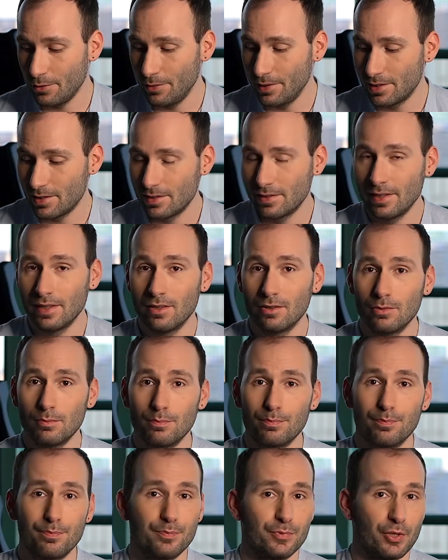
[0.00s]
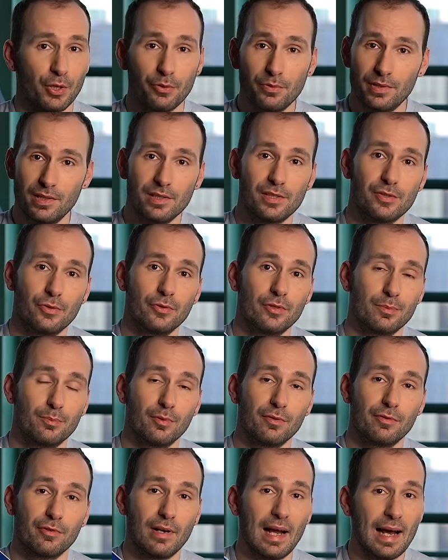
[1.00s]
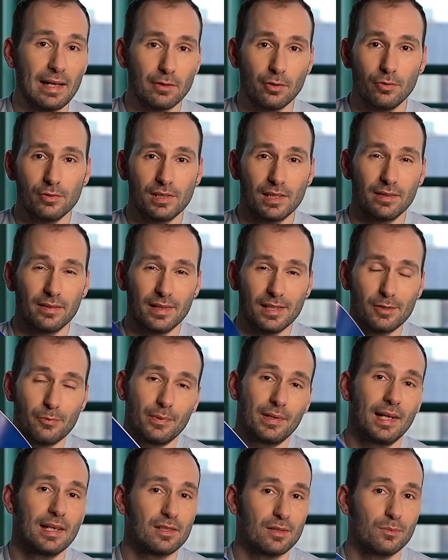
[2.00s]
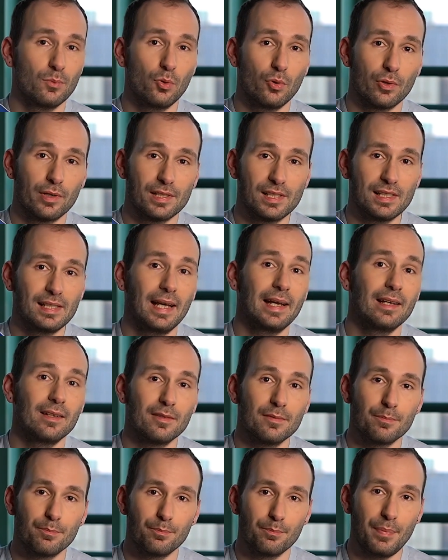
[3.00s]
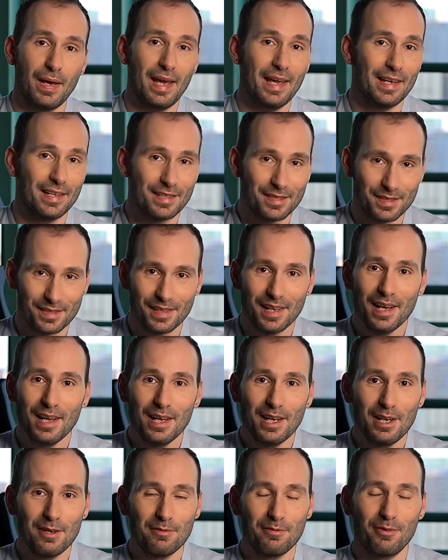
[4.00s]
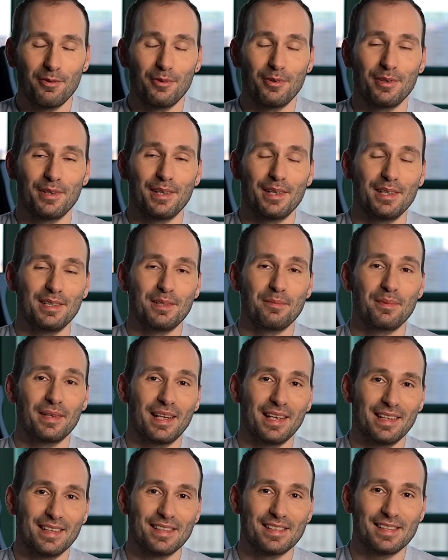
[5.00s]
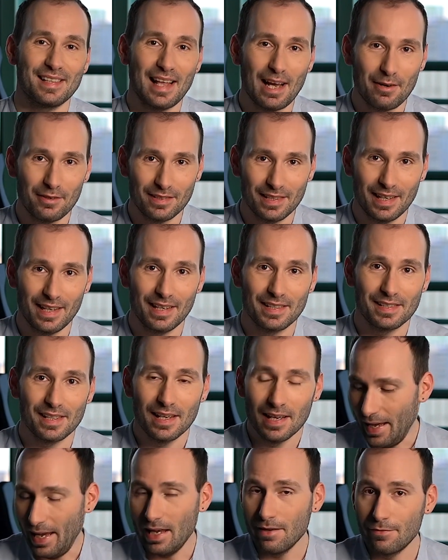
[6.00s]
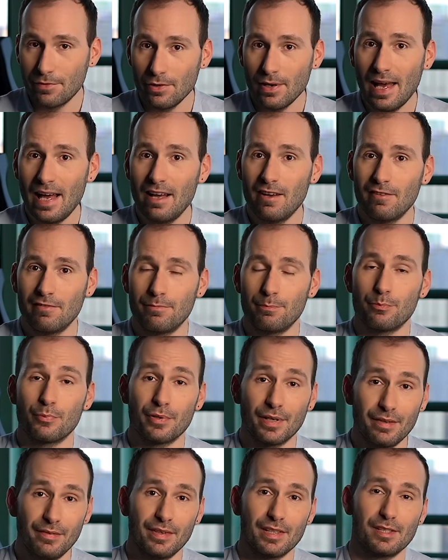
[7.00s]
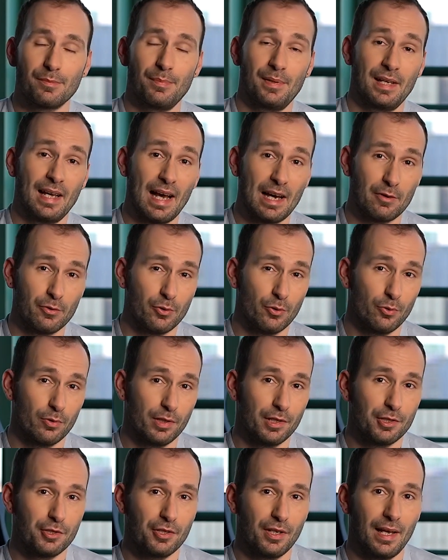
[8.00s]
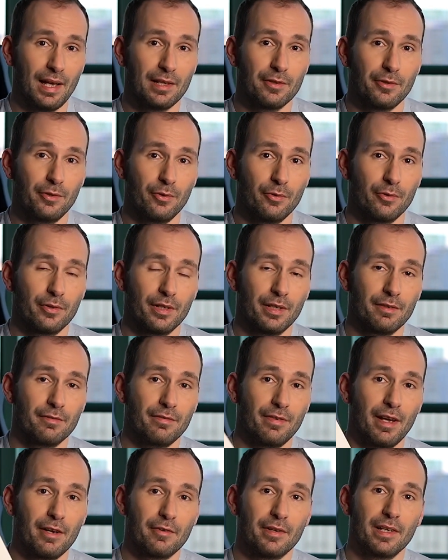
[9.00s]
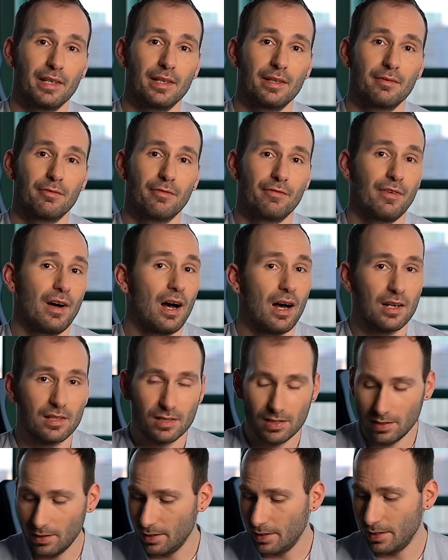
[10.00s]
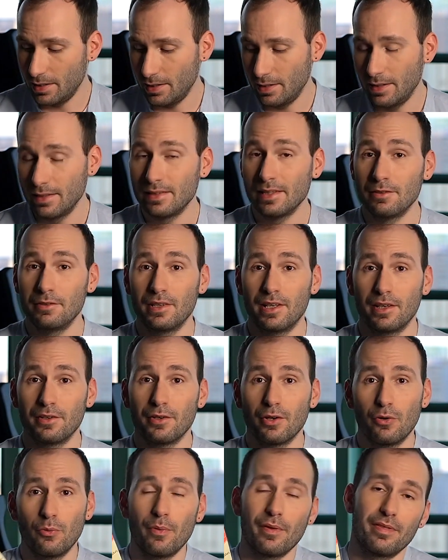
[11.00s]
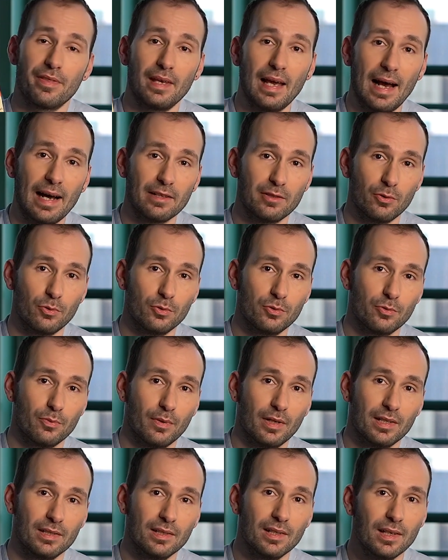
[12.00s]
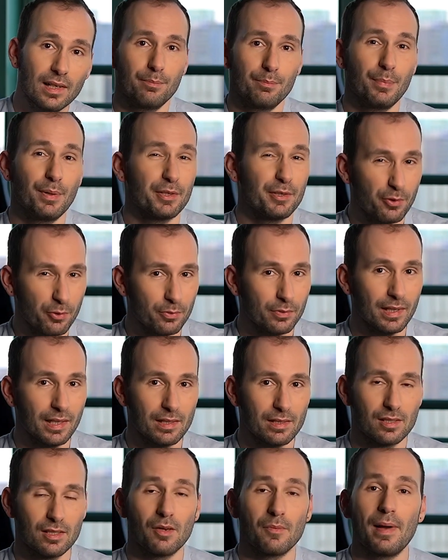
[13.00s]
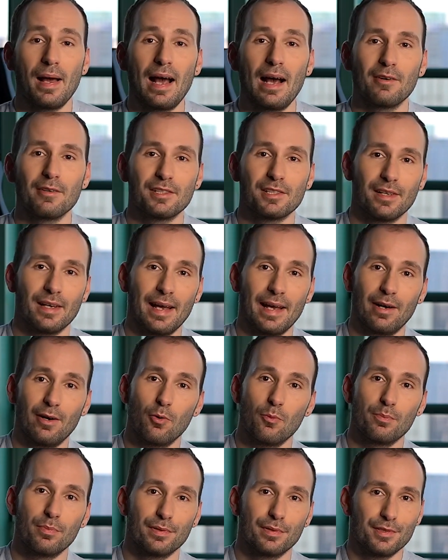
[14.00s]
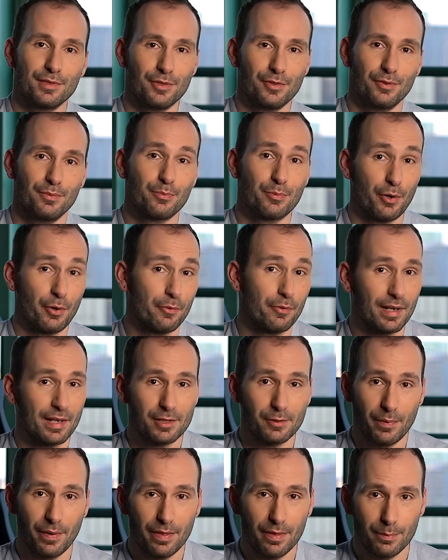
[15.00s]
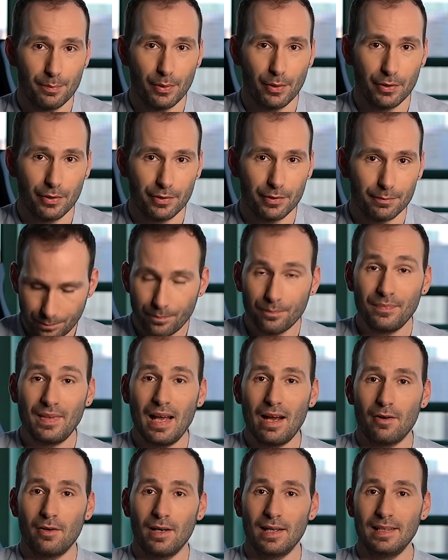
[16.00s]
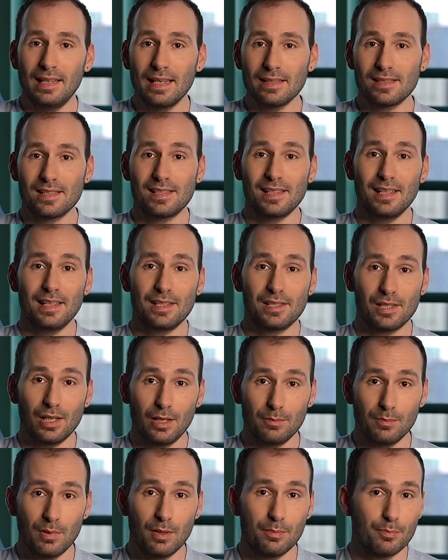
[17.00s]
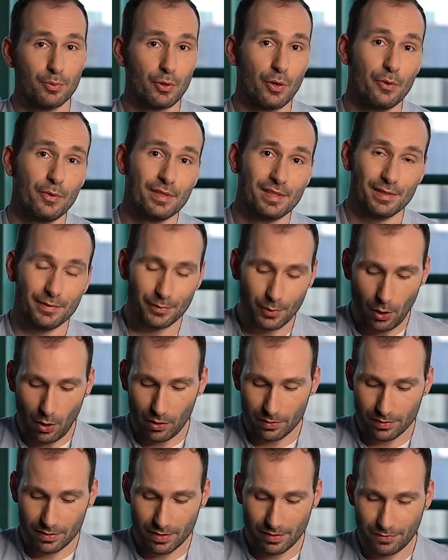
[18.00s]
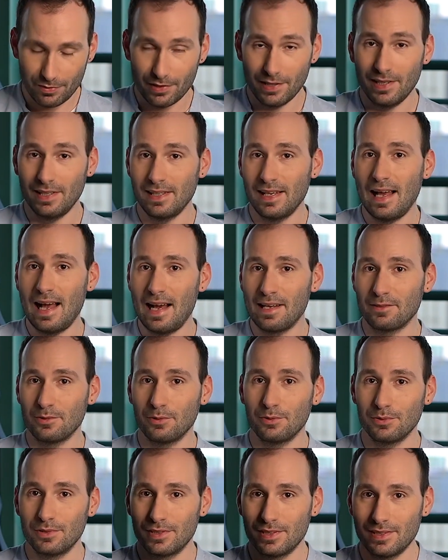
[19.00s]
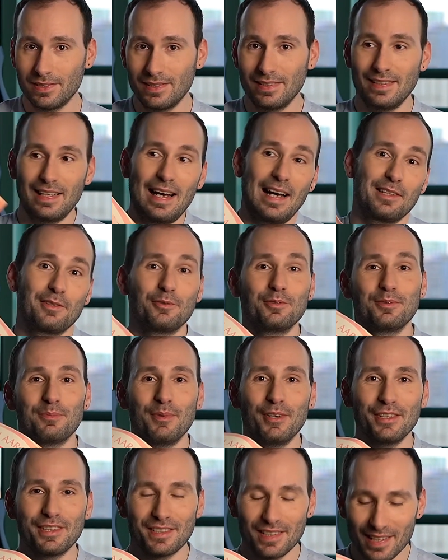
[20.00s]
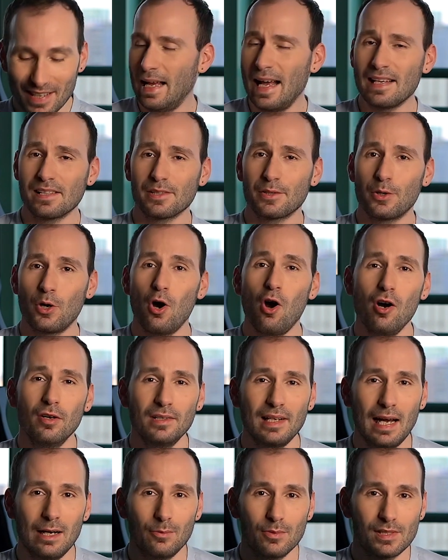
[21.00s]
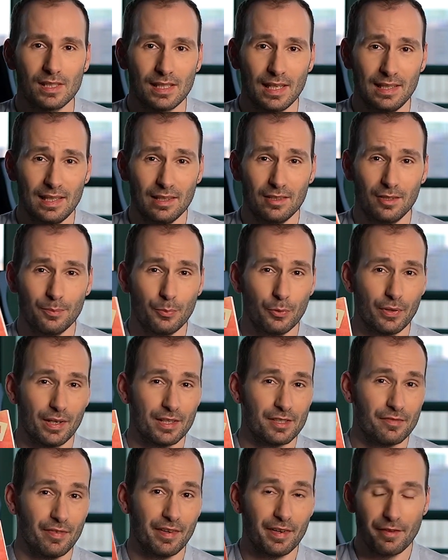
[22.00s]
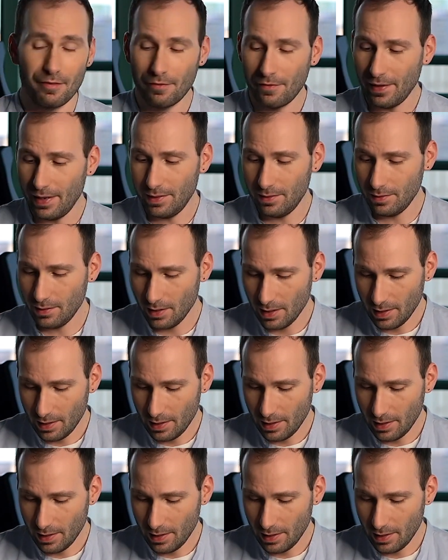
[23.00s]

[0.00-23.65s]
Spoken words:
It's still totally suitable for adults, and this one has a more sane pace for the beginners nowadays. If you have previous piano knowledge and you're a very fast learner, then you can go with the adult one, but you'll need some outer help to progress with the book. Now, let's see some pros and cons for the adult book. As a con, I would say that the book is very thin.